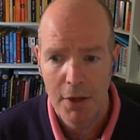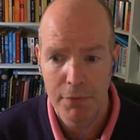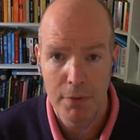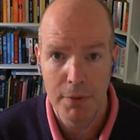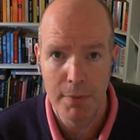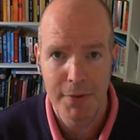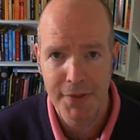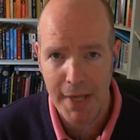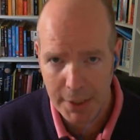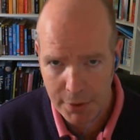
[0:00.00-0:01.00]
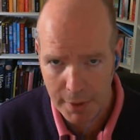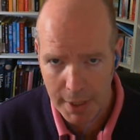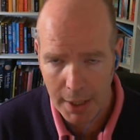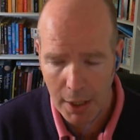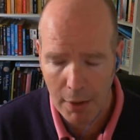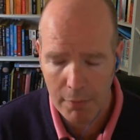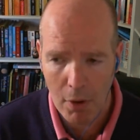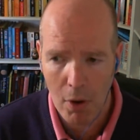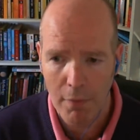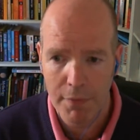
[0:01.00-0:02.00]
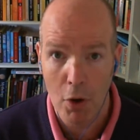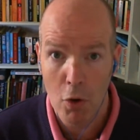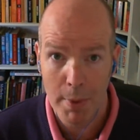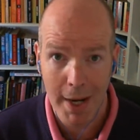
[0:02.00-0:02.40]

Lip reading: through, you know, the sanctuary of the home.